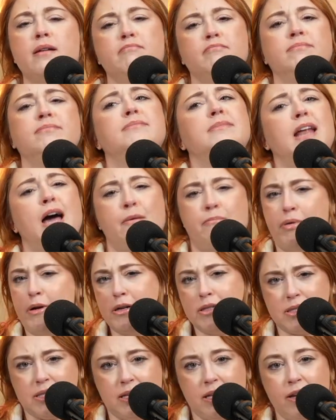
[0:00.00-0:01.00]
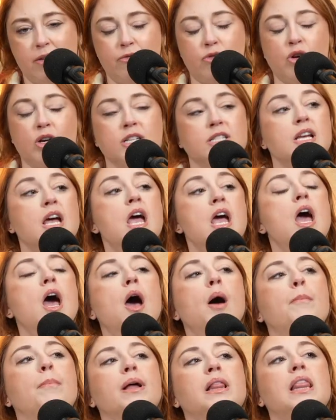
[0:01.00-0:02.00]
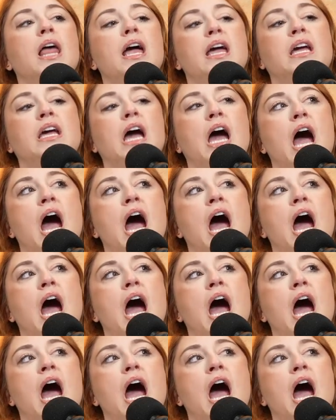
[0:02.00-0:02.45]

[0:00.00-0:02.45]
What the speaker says: Not personally, of course, but like